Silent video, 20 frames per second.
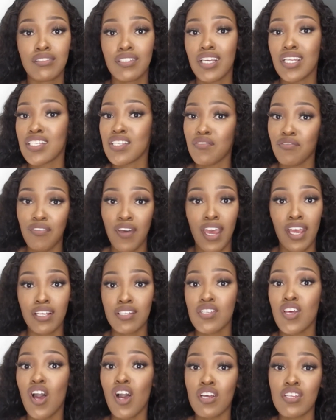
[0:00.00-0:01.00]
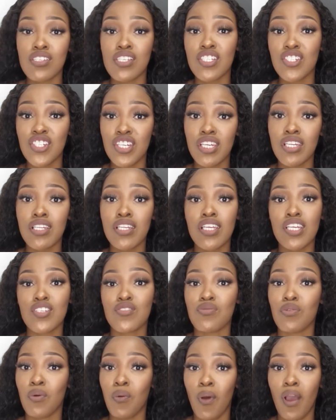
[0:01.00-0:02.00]
It's a fact. Oxygen is
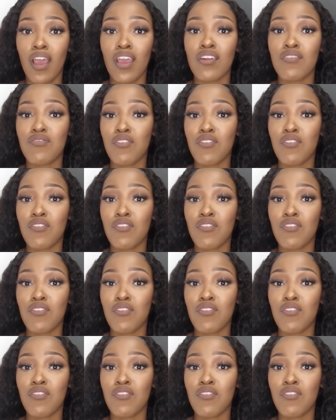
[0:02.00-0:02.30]
required